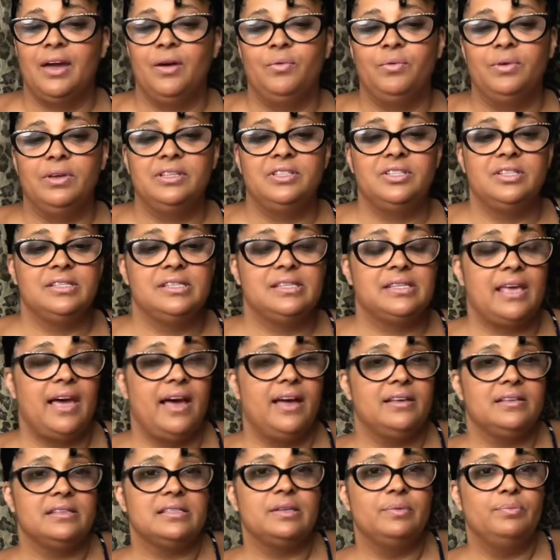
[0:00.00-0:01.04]
We just
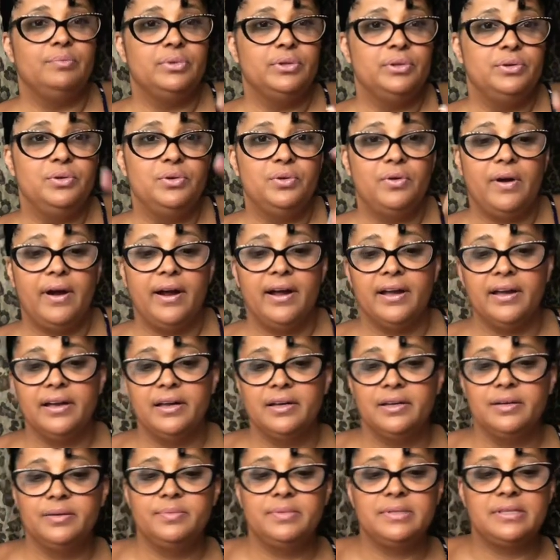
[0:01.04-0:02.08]
got some blue
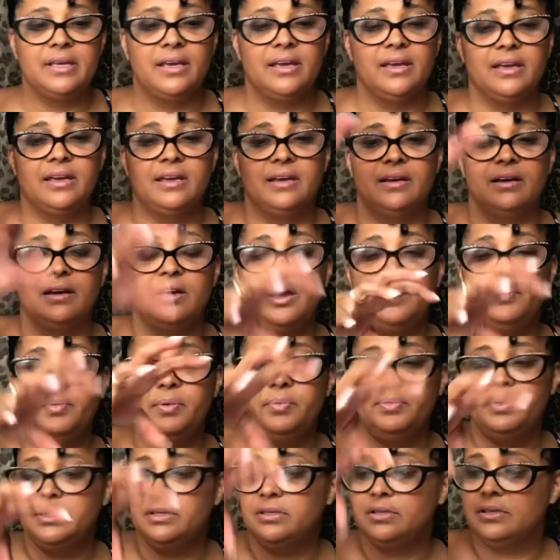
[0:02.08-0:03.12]
crabs and a couple
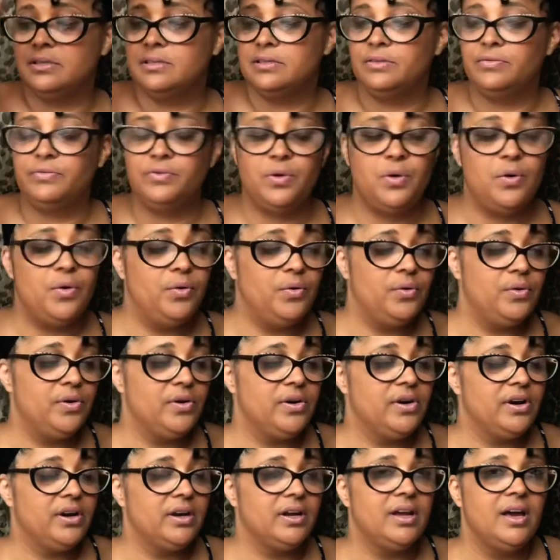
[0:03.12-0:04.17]
pieces of
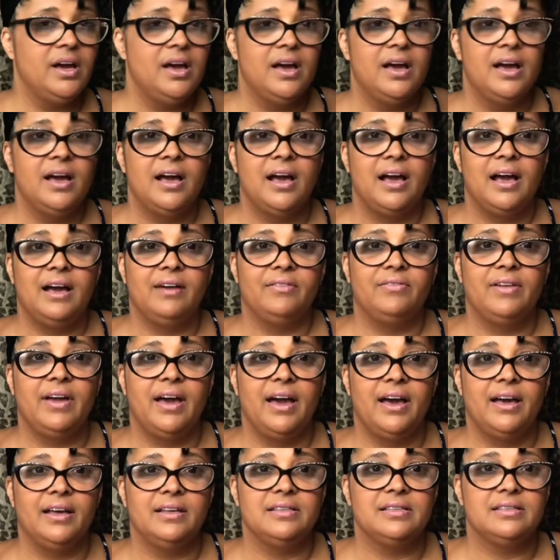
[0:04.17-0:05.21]
corn. I've
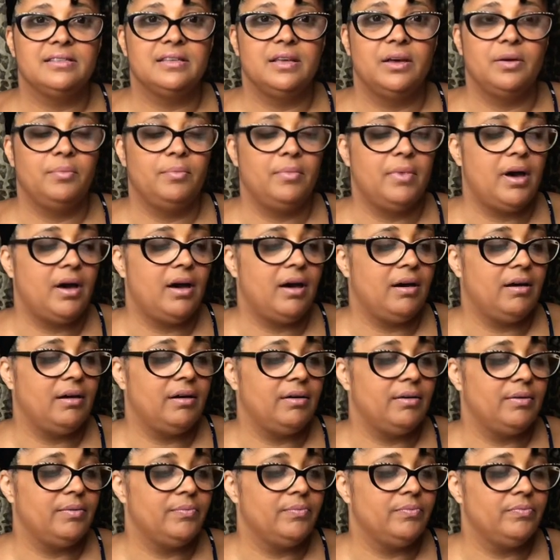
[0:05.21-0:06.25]
got some
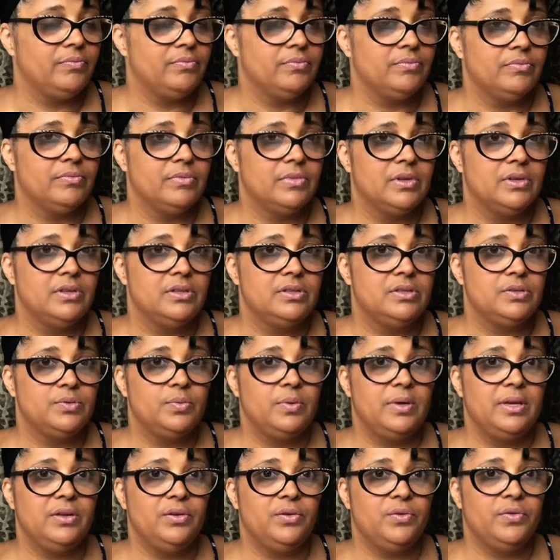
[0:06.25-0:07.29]

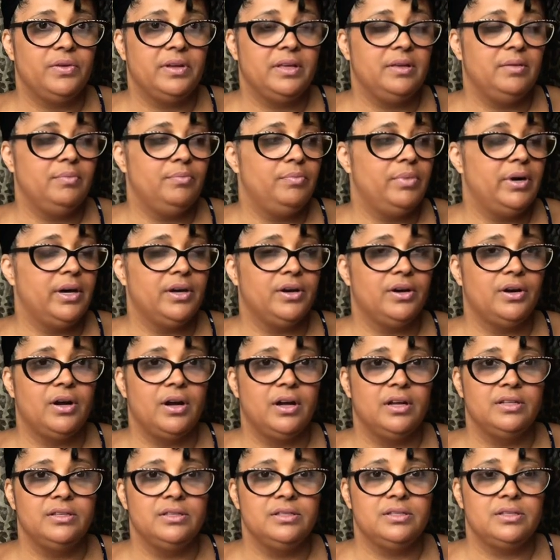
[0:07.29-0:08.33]
sweet cream butter
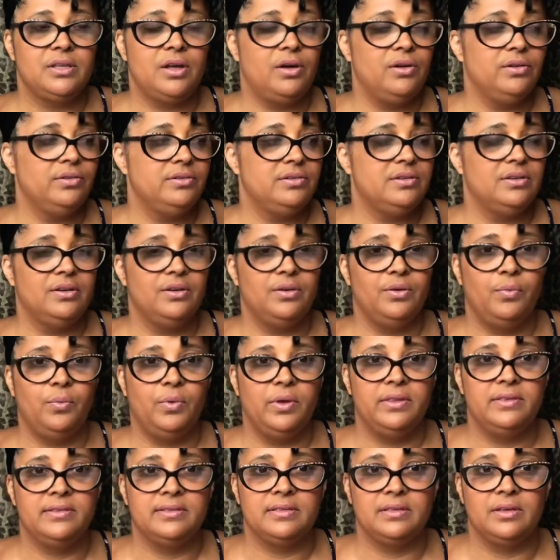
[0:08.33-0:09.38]
unsalted
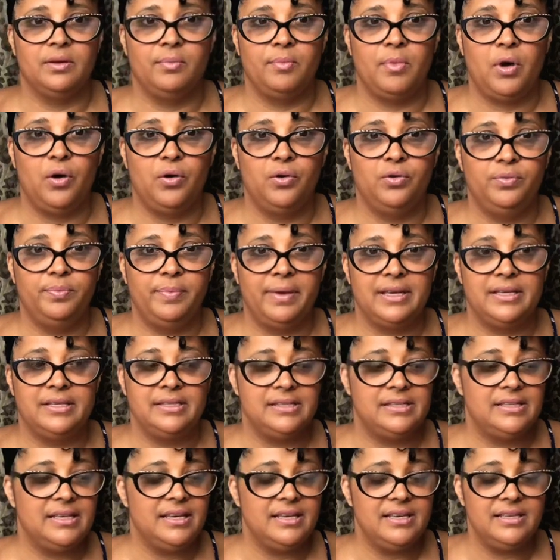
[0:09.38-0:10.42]
with some Old Bay
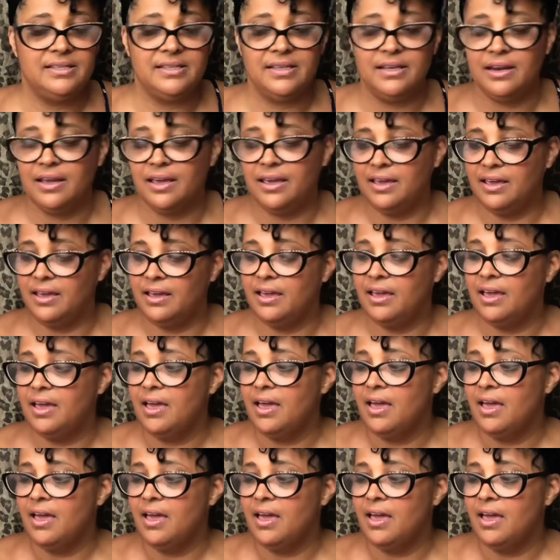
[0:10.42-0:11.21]
seasoning.